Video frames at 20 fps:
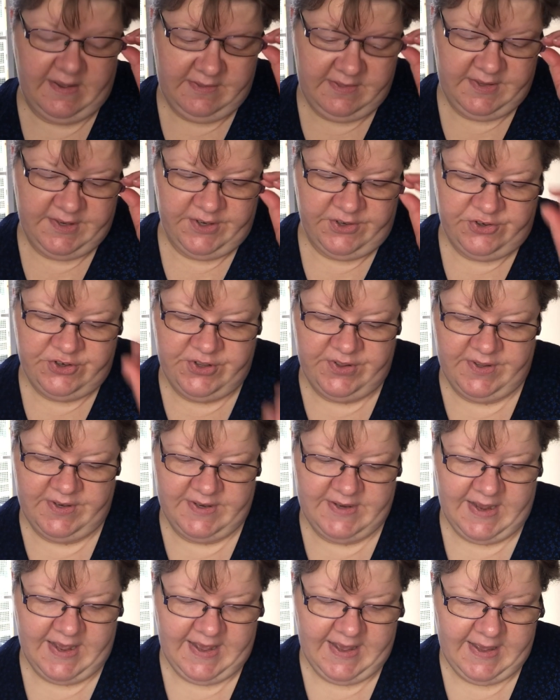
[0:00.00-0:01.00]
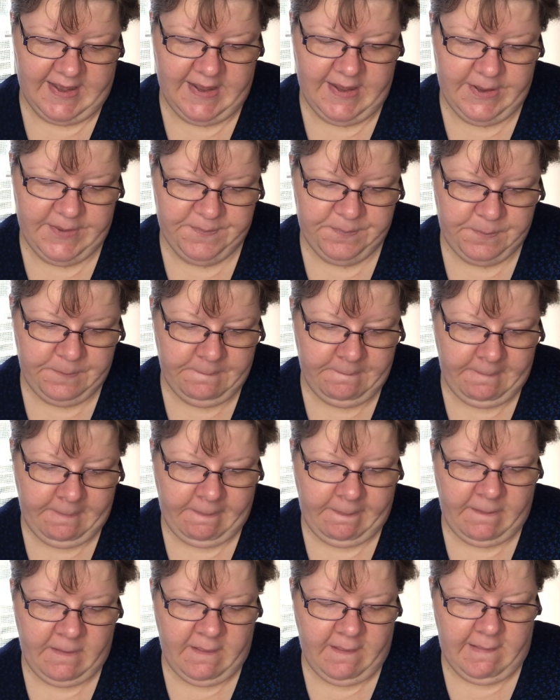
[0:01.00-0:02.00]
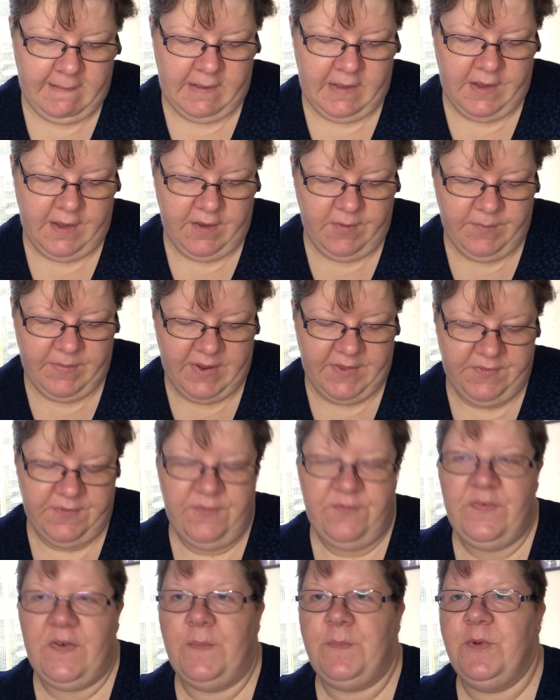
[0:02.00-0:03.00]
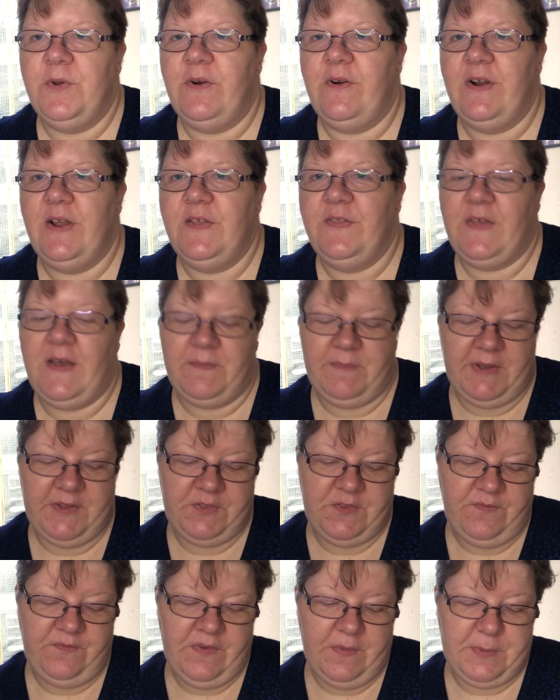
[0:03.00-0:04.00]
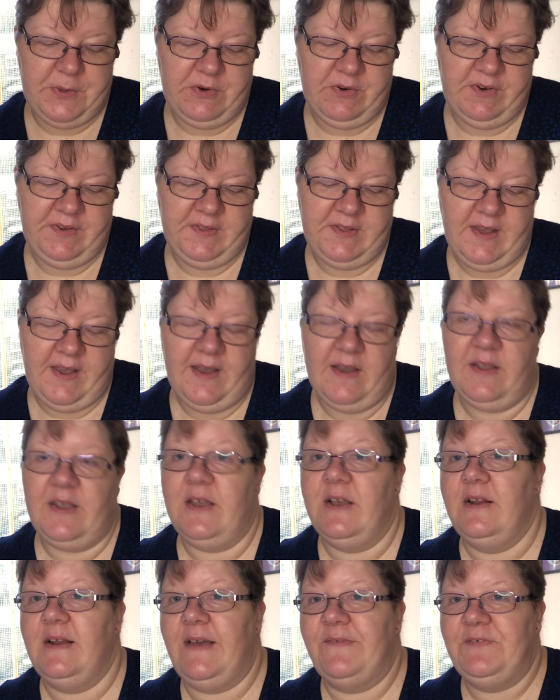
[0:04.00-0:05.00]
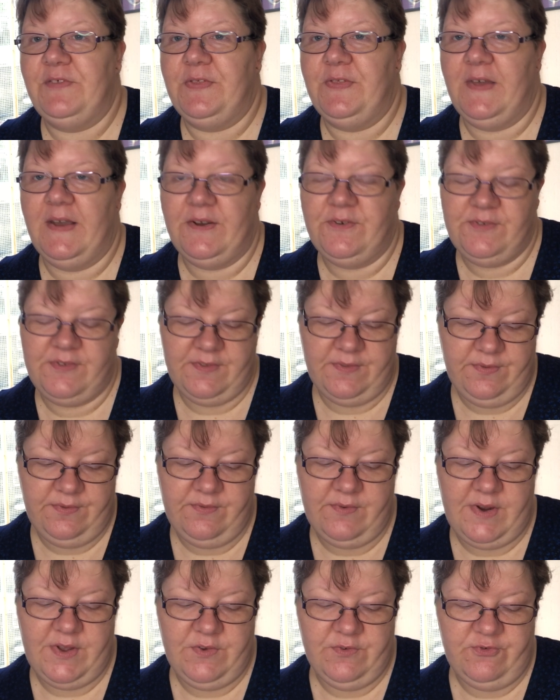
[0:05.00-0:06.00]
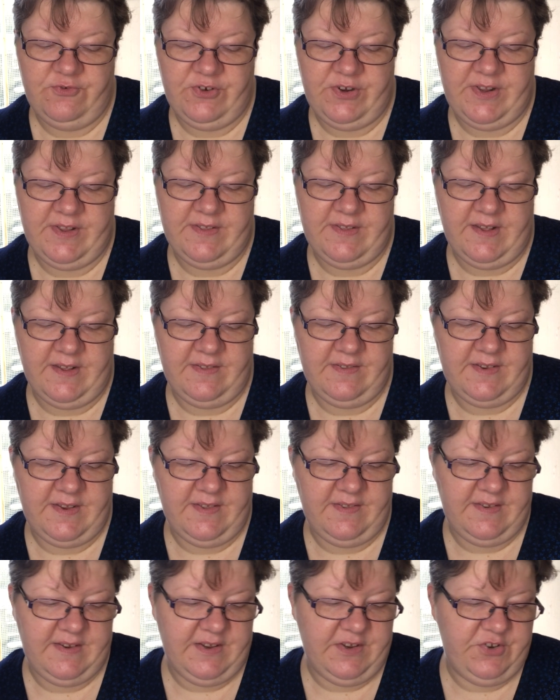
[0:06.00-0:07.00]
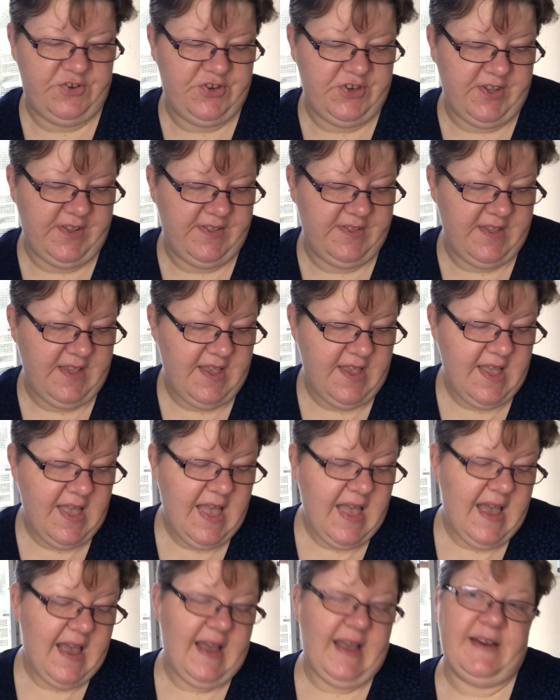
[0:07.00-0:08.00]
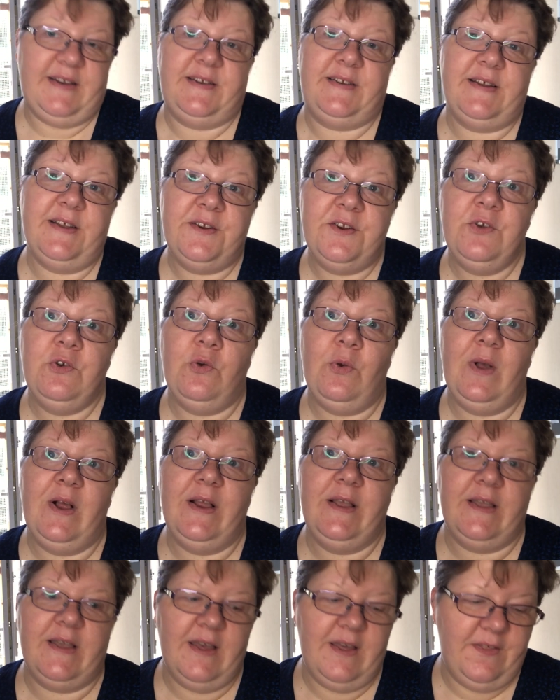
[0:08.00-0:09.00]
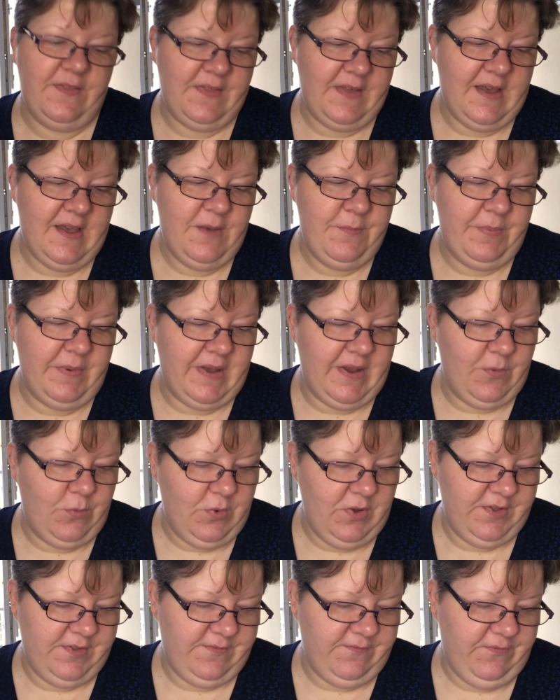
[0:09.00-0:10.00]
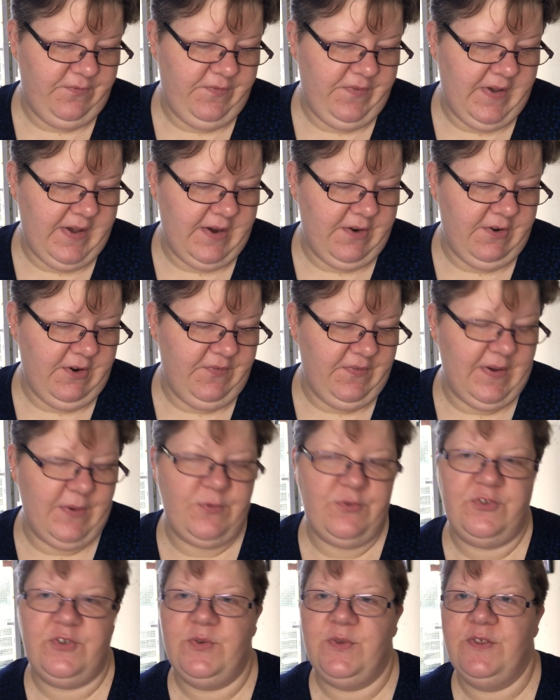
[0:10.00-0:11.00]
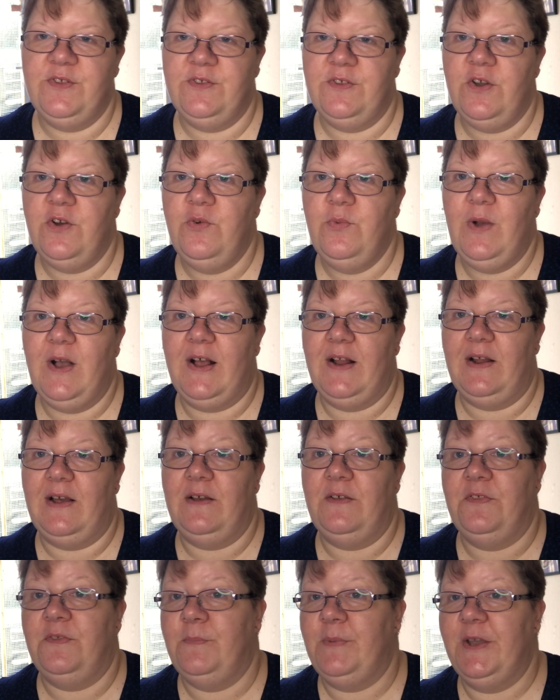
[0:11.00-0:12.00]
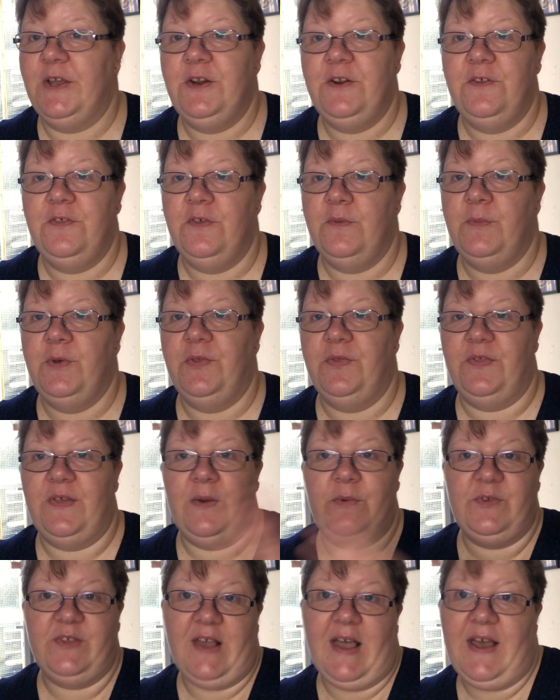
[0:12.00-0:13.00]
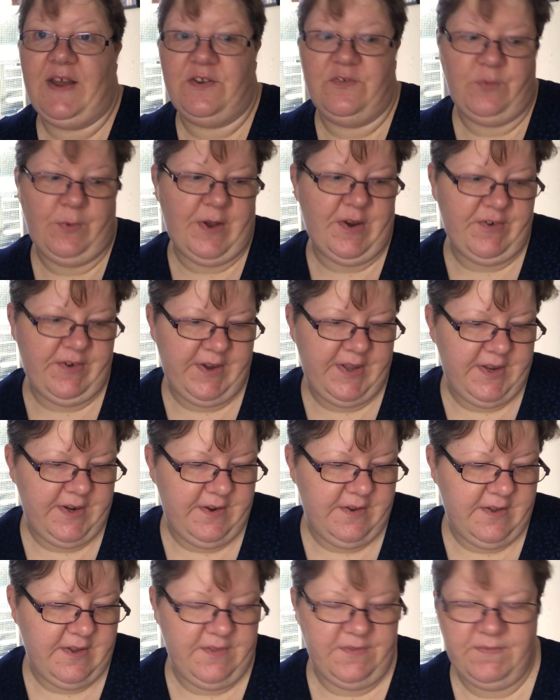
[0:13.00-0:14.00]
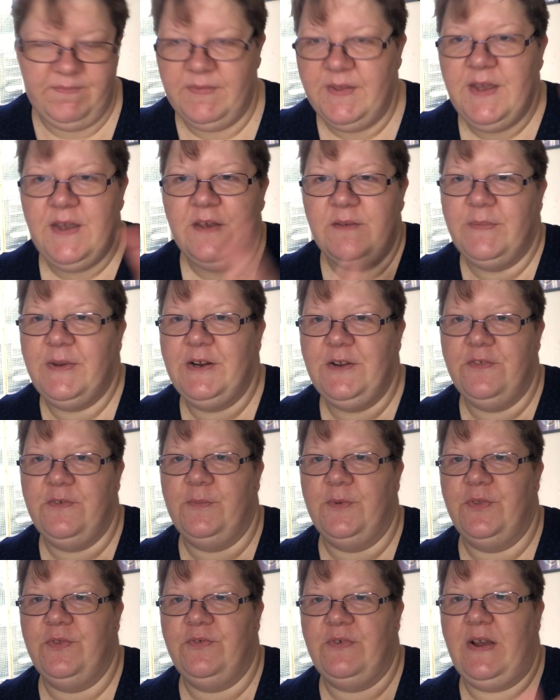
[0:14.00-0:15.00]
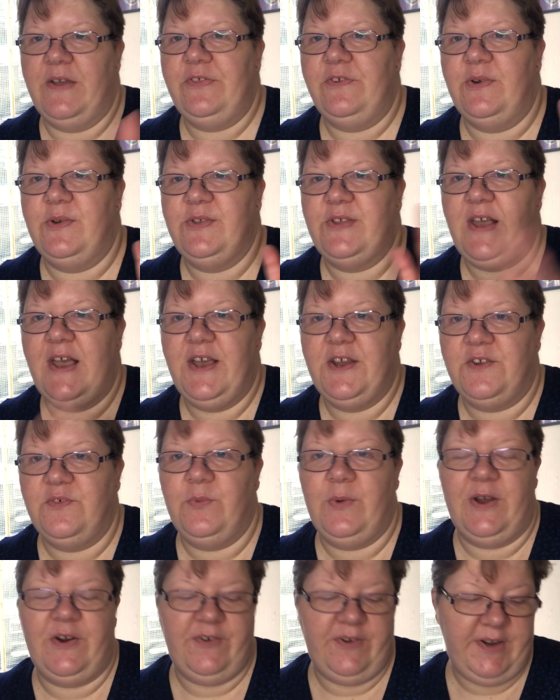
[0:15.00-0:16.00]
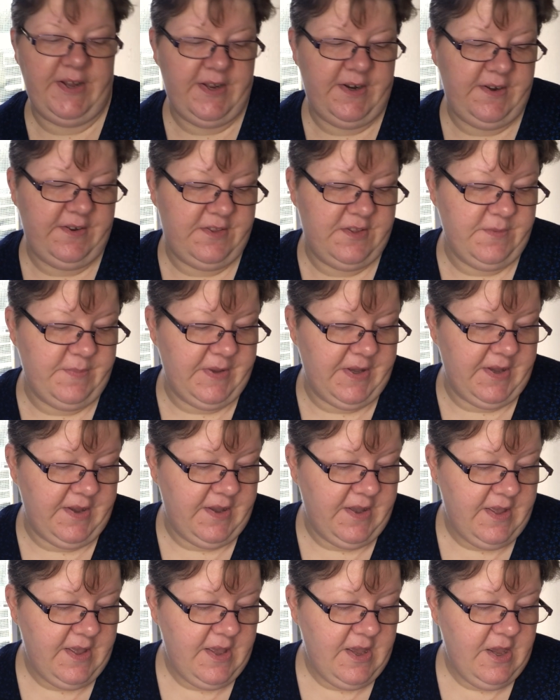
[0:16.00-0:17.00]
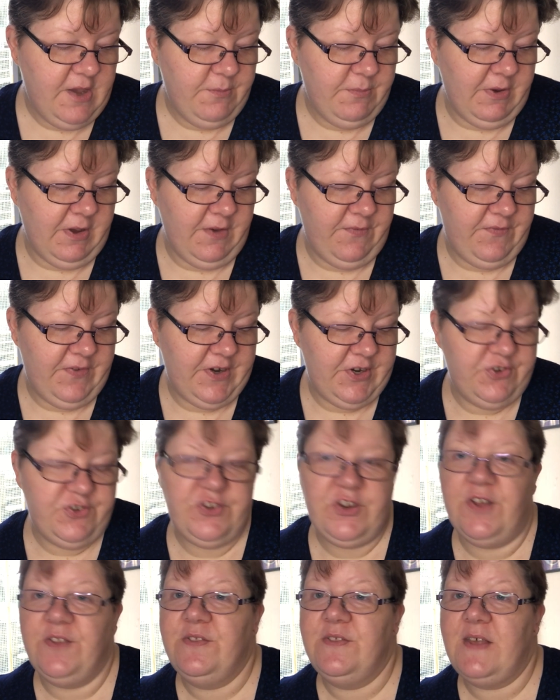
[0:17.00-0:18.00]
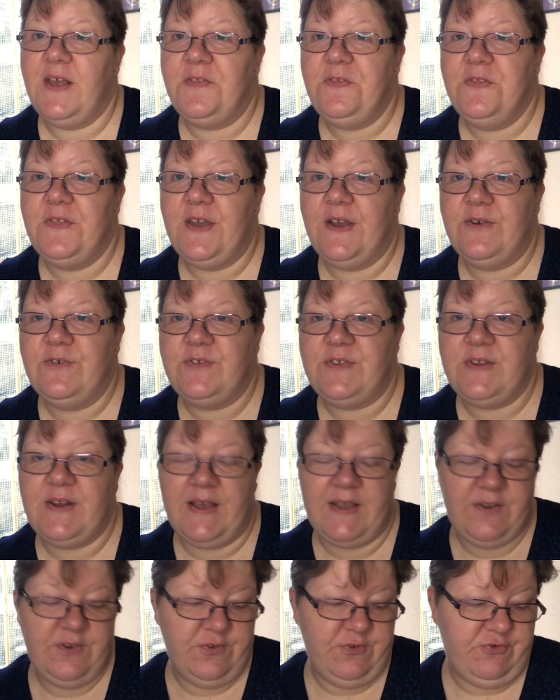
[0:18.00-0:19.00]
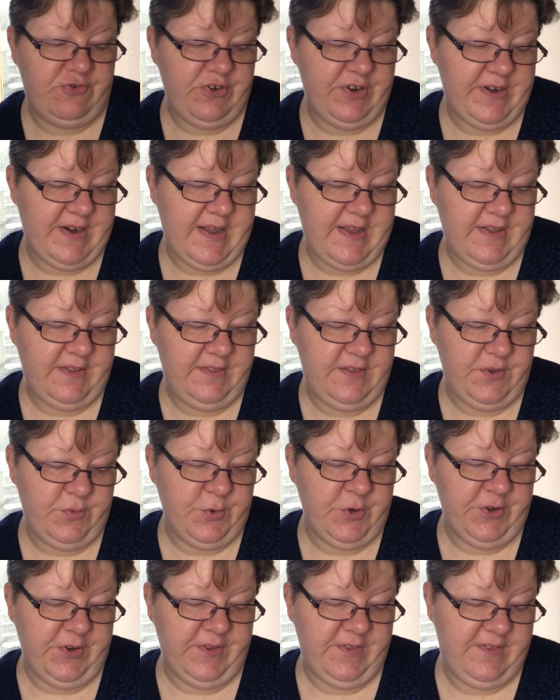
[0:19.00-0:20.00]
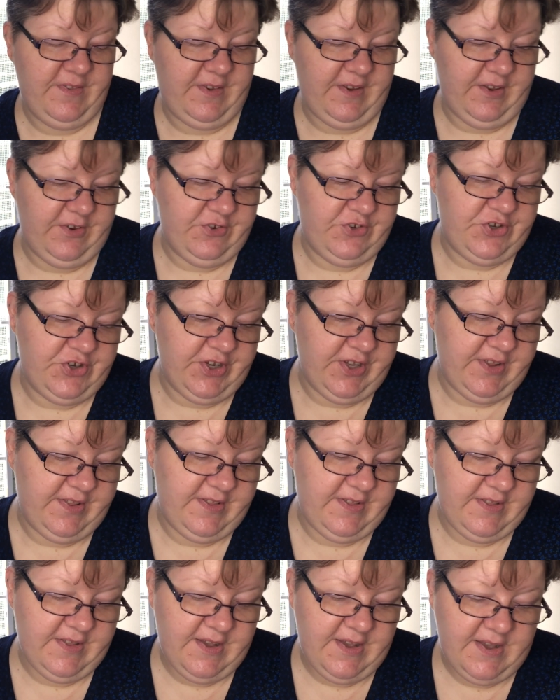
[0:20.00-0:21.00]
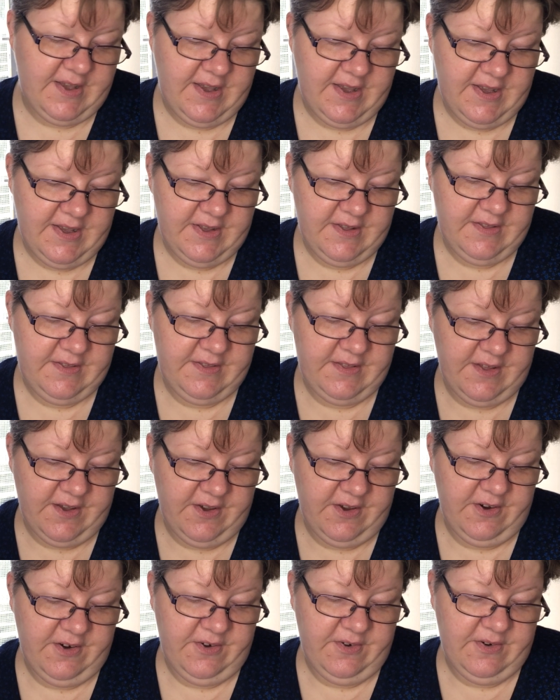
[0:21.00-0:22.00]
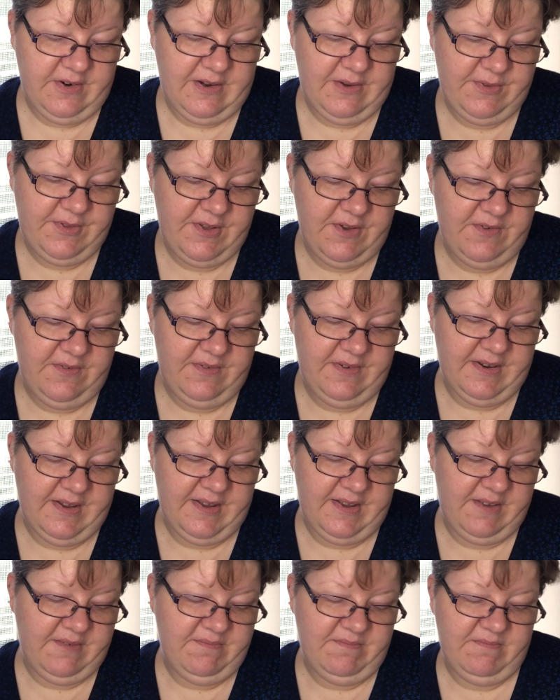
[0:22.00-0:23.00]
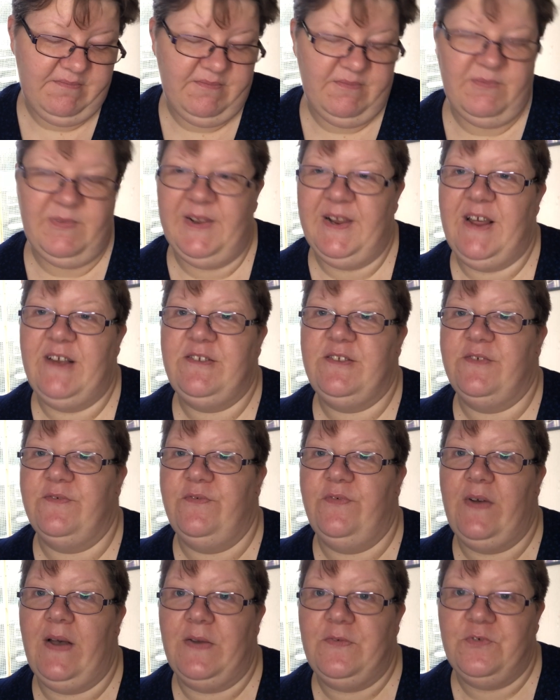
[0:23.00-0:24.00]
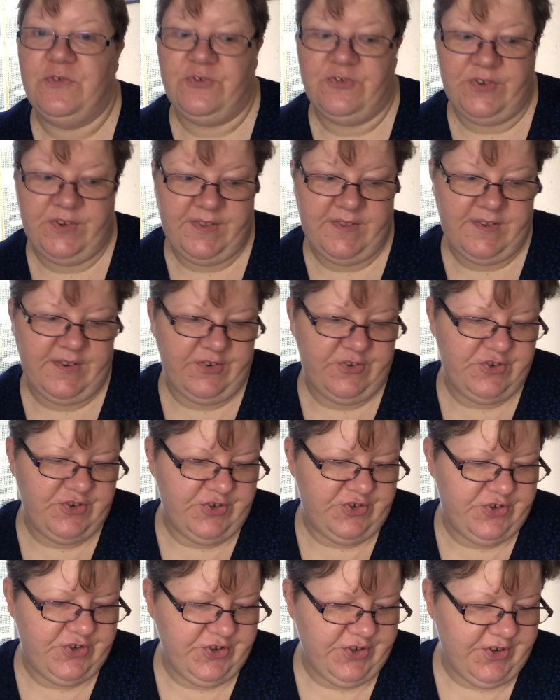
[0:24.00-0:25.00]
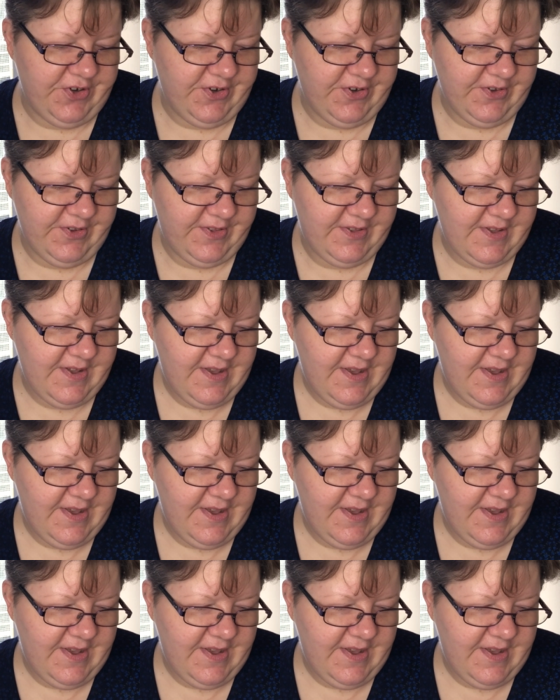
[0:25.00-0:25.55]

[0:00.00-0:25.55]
stitches a day, and that made the February target 11,360 stitches. I didn't quite get there, but I wasn't far off. I was doing so well at the beginning of the month. I was ahead of where I needed, middle of the month rather, I was ahead of where I needed to be, but I finished on 10,881 stitches. So I was only less than 500 stitches short.